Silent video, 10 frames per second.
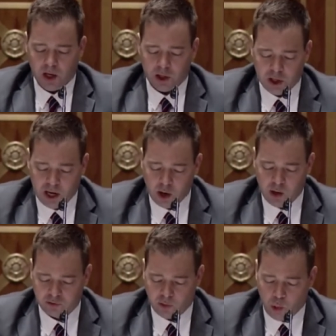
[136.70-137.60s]
GAO
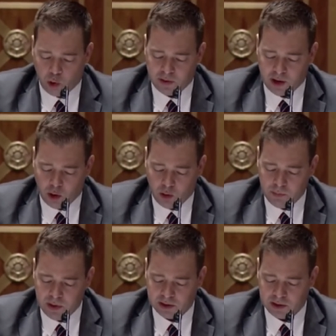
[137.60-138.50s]
has reported that
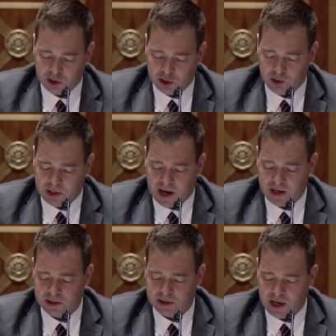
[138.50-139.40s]
OMB has issued
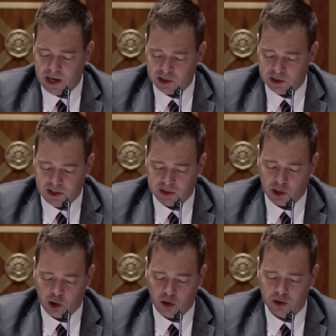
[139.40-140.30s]
guidance to agencies
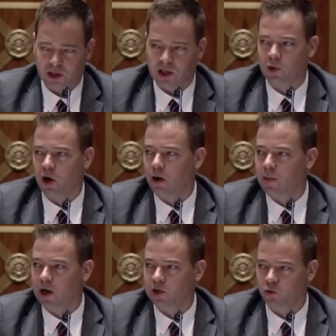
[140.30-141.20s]
encouraging them to
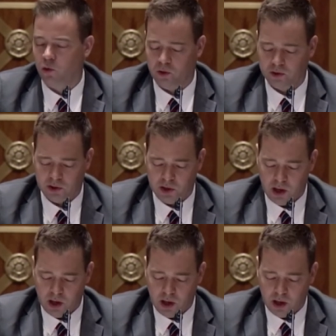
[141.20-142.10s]
harmonize rules,
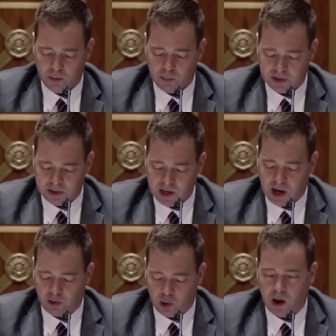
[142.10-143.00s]
but did
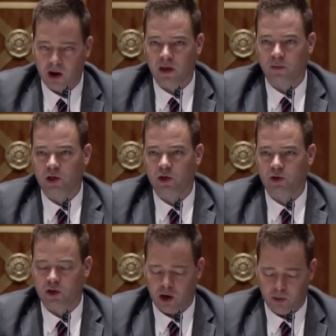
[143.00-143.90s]
not require them to do
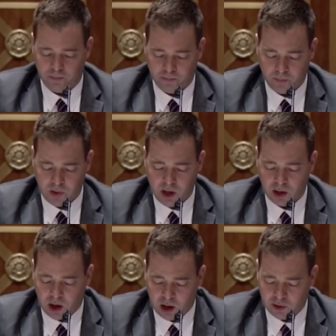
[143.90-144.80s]
so.
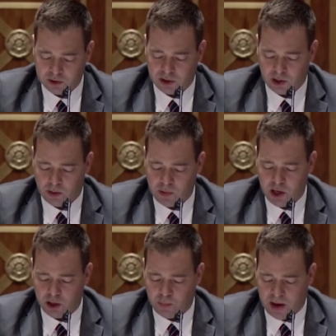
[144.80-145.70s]
Congress and the
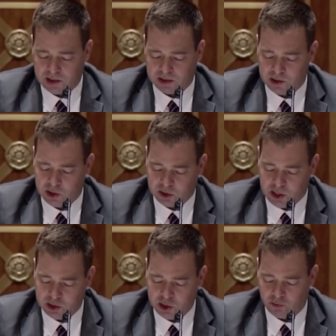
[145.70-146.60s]
committee could pass
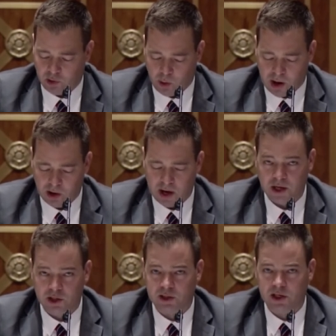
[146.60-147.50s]
legislation to require
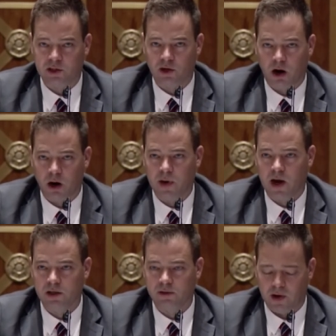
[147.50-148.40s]
agencies to
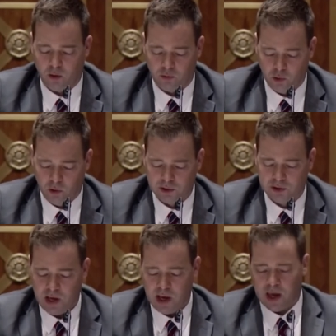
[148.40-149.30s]
harmonize federal
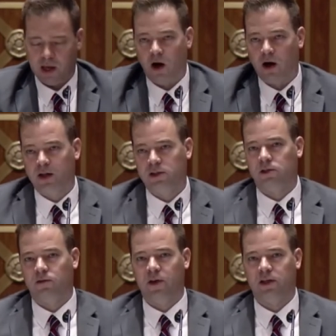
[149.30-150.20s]
rules and audits
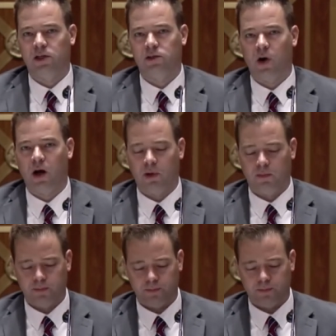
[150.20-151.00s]
to fix this problem.